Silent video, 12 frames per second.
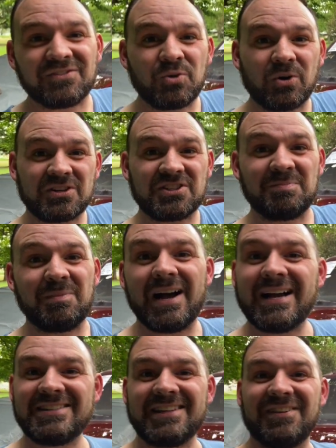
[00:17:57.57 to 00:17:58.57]
of course some
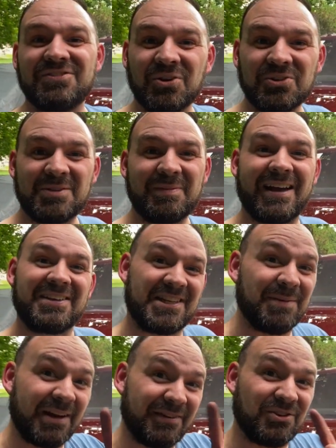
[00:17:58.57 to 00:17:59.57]
mods that I've told you about,
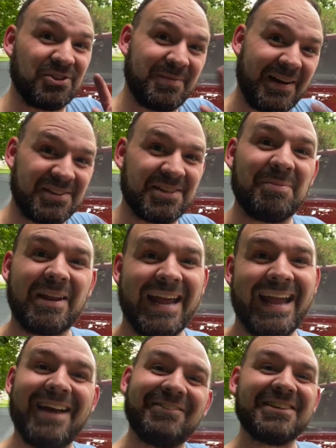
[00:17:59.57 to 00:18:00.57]
some that I've told you about and some that I
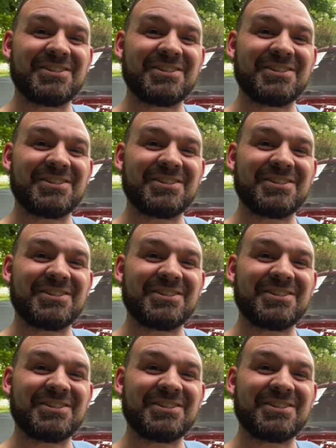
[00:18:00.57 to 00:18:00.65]
haven't,